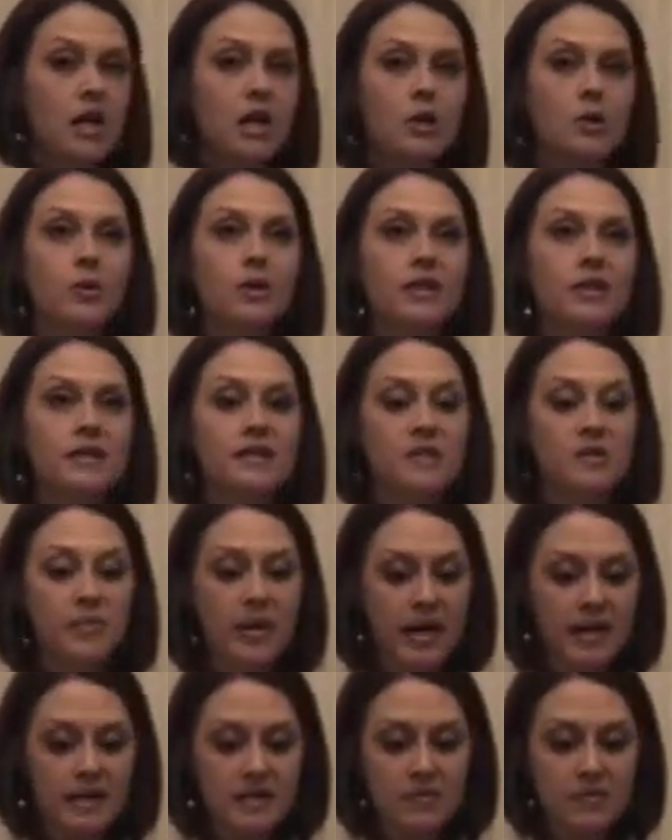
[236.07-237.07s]
You can
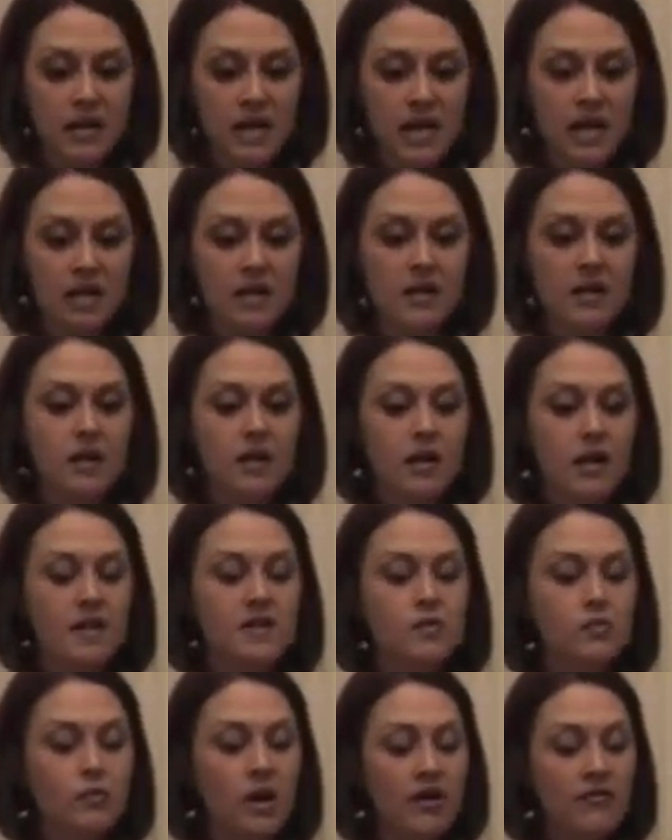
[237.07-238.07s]
expect to make,
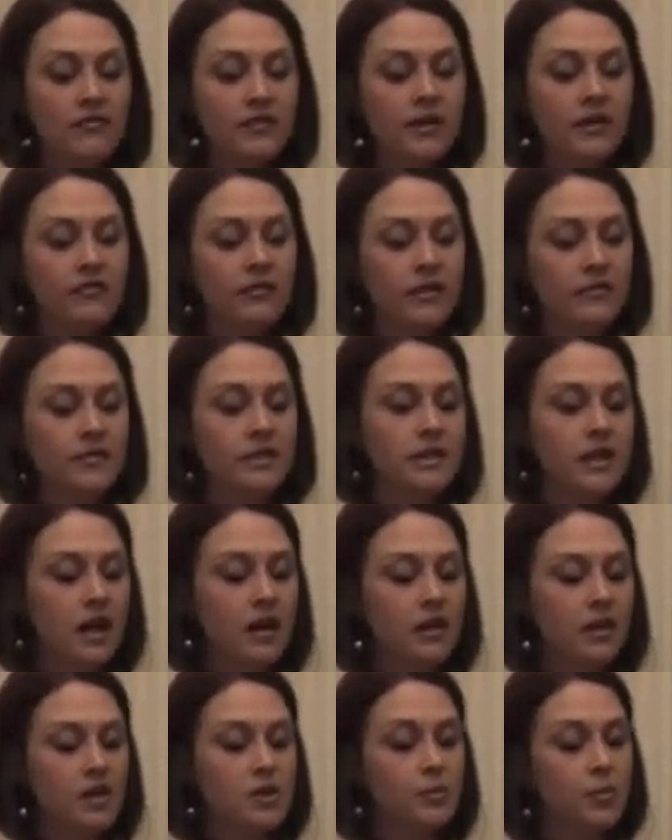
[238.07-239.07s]
it's roughly
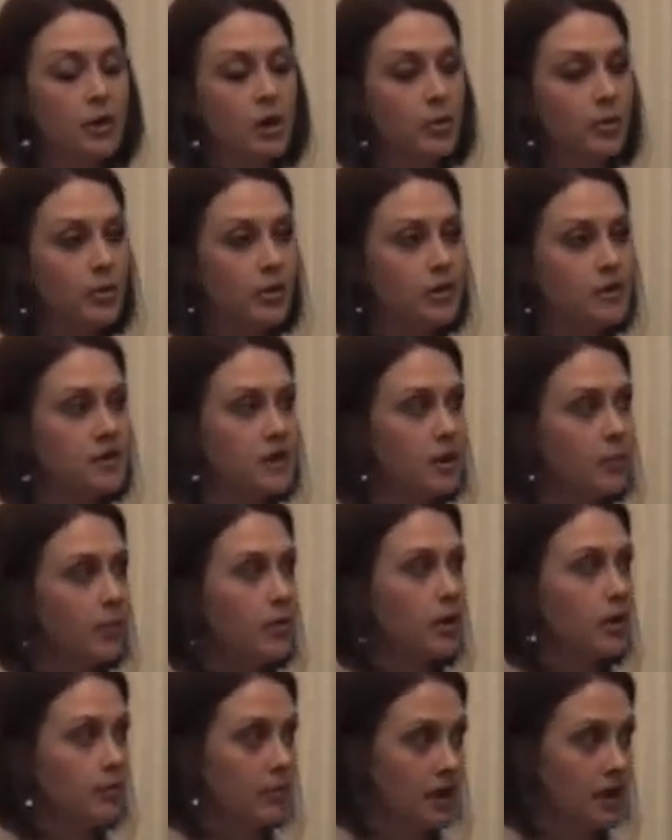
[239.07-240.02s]
$50 per person per